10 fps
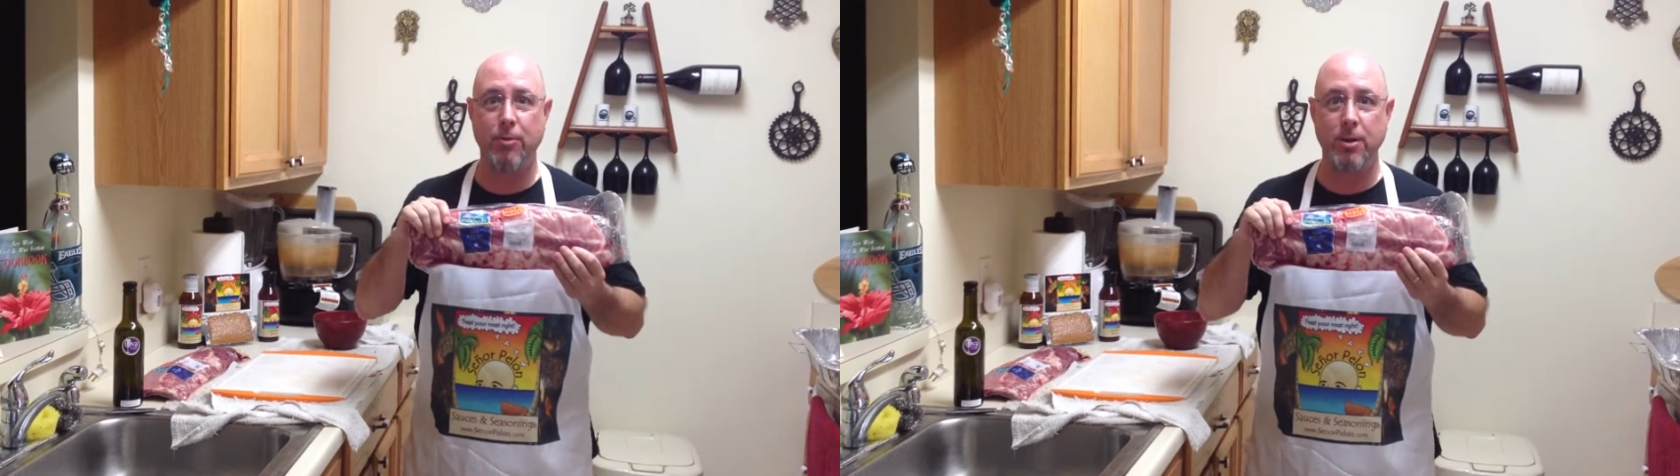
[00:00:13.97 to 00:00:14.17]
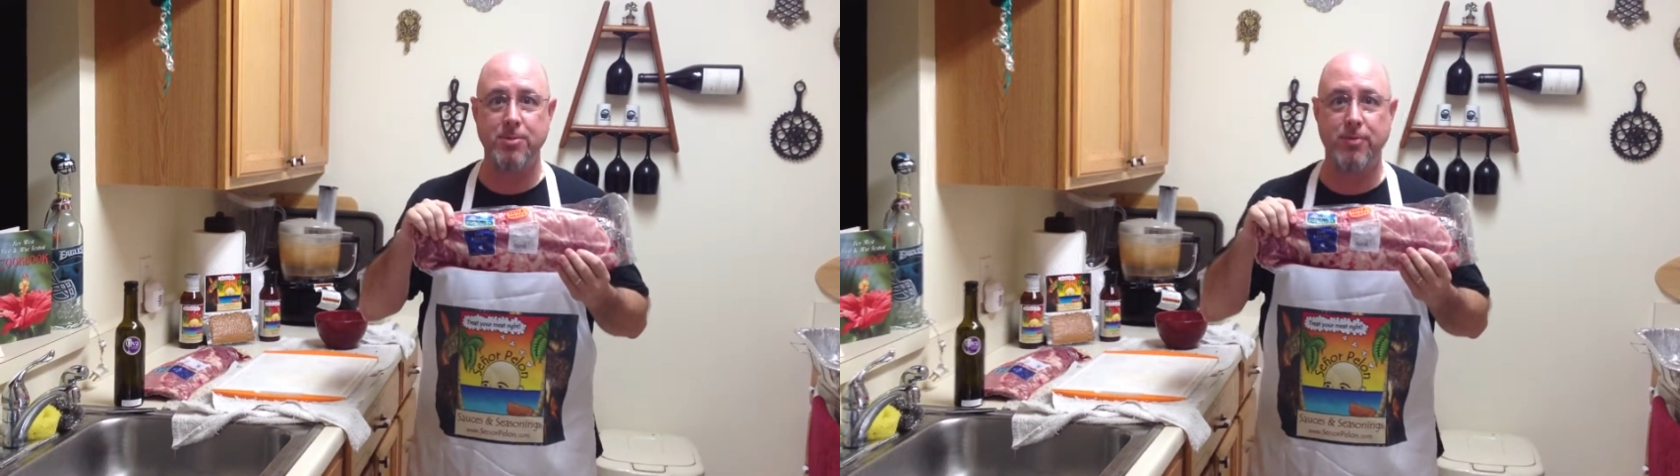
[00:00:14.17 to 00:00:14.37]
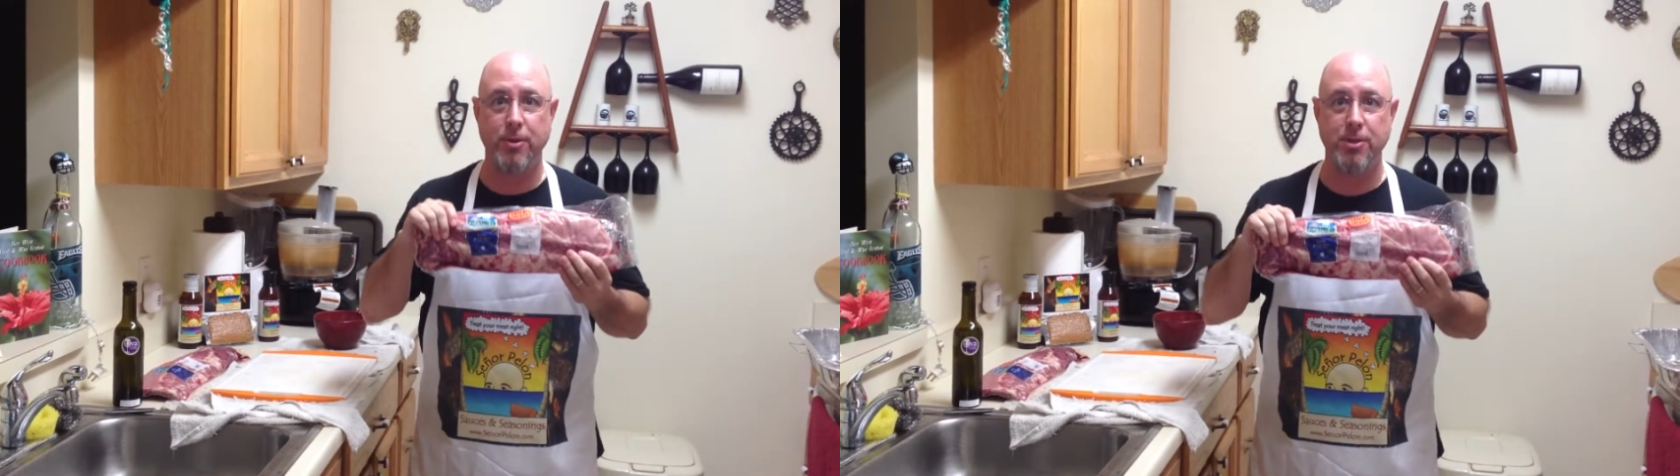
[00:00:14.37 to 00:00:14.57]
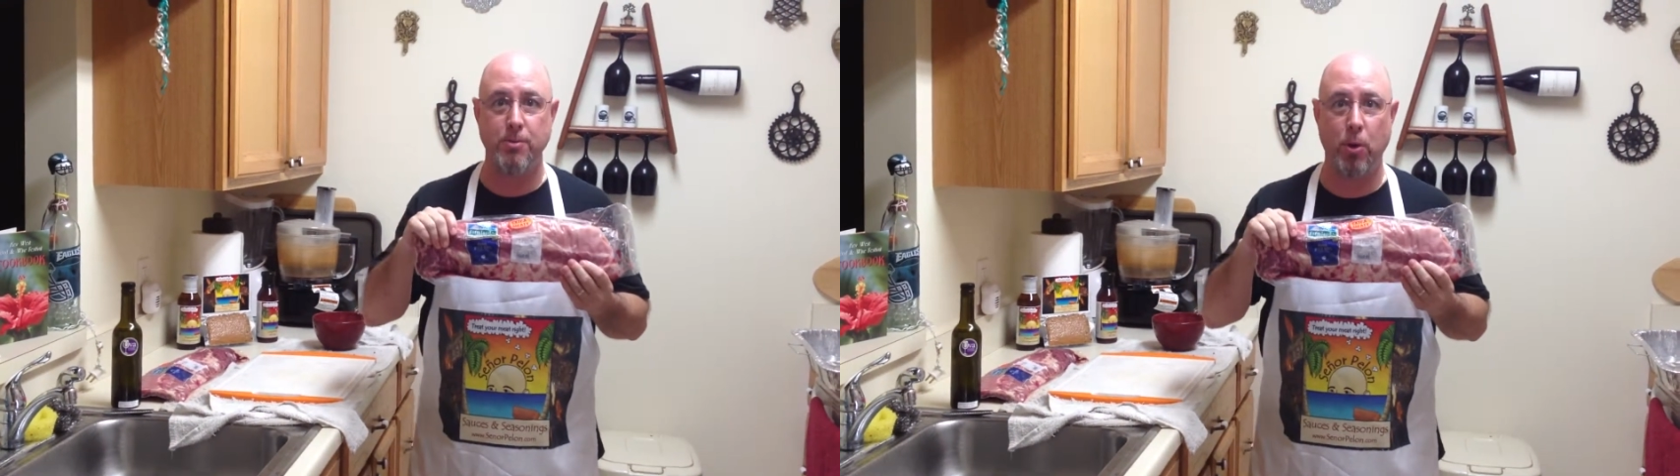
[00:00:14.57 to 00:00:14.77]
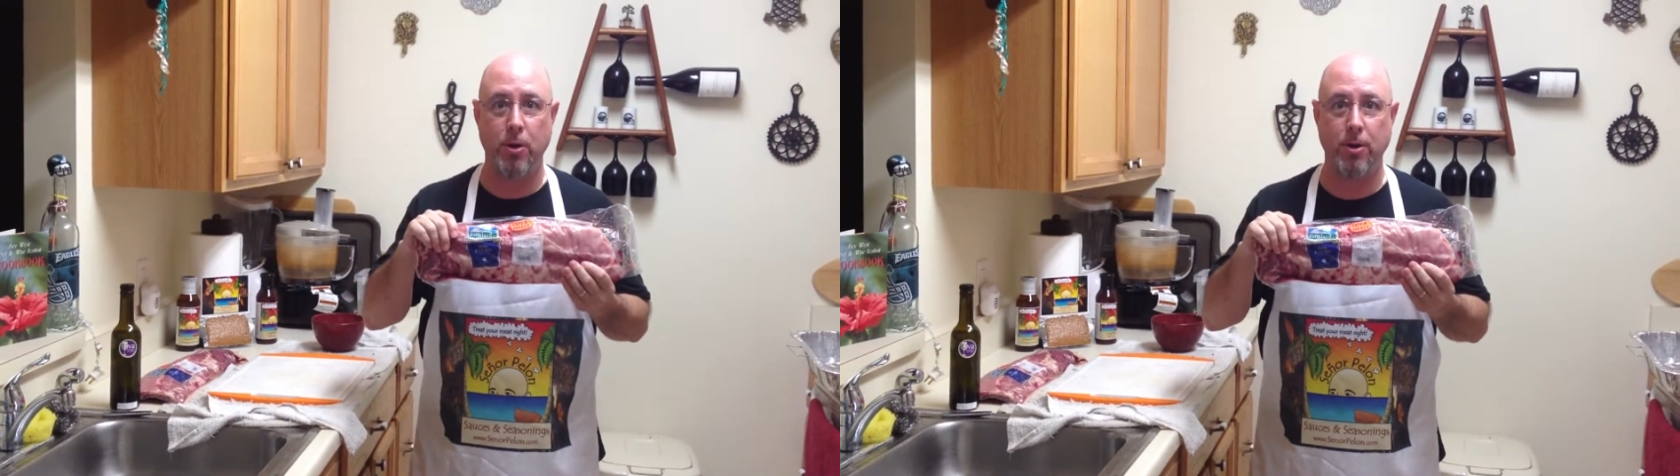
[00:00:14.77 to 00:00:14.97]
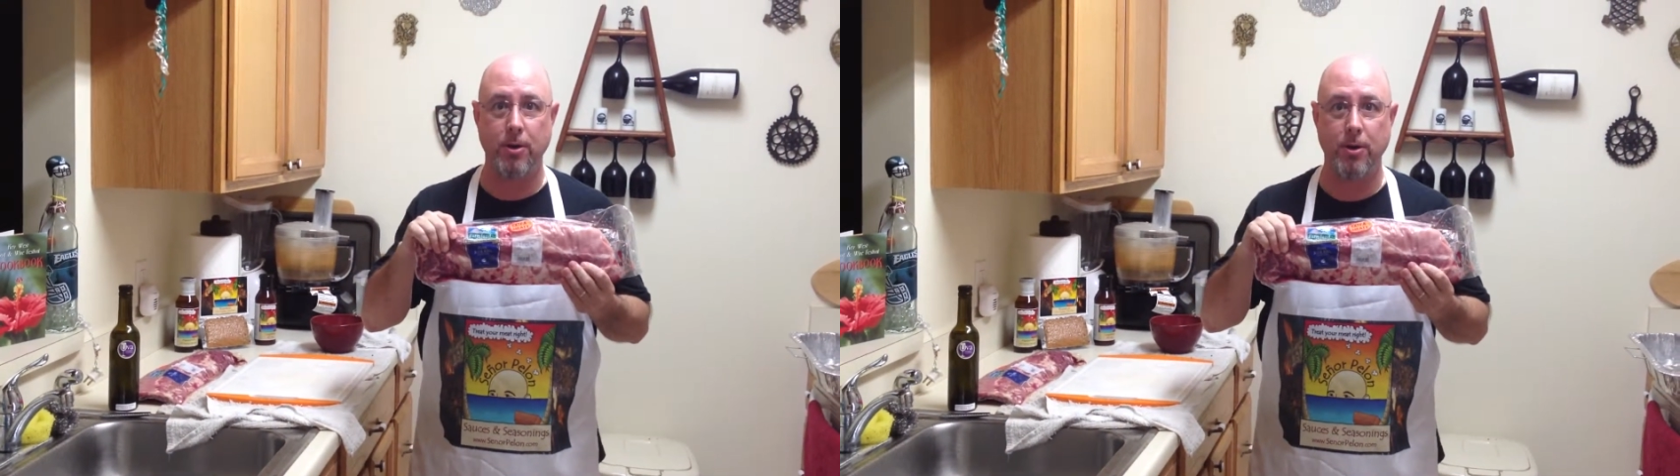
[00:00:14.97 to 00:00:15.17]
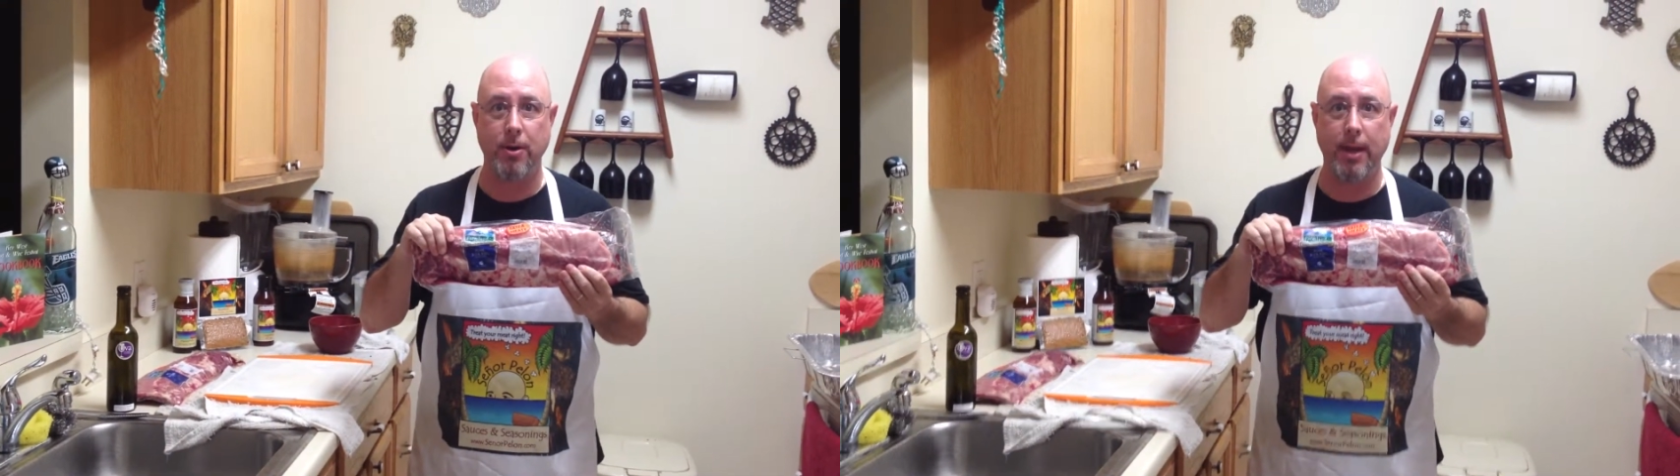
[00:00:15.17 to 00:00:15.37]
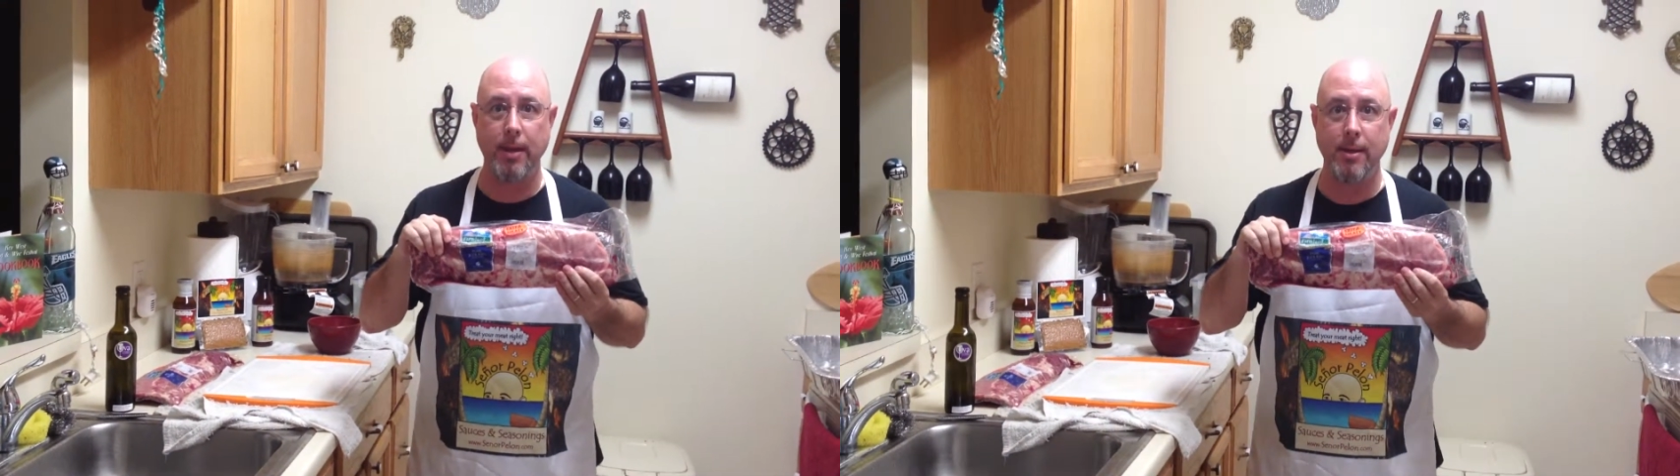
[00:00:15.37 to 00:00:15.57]
ribs for the smoker,
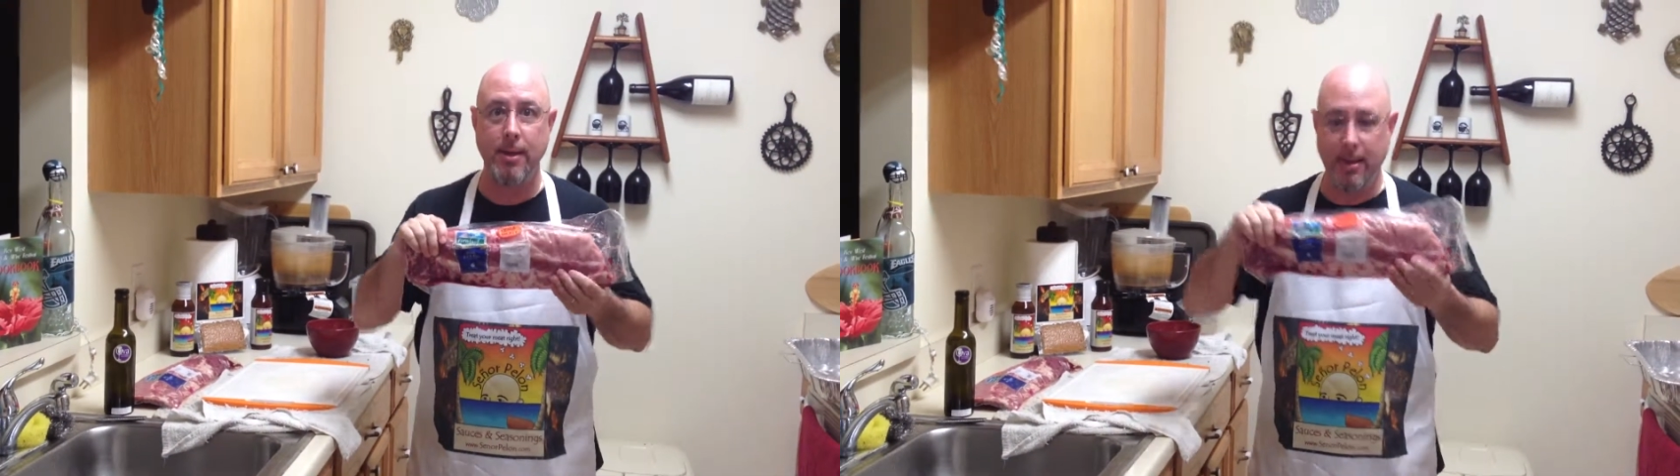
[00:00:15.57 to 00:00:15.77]
okay?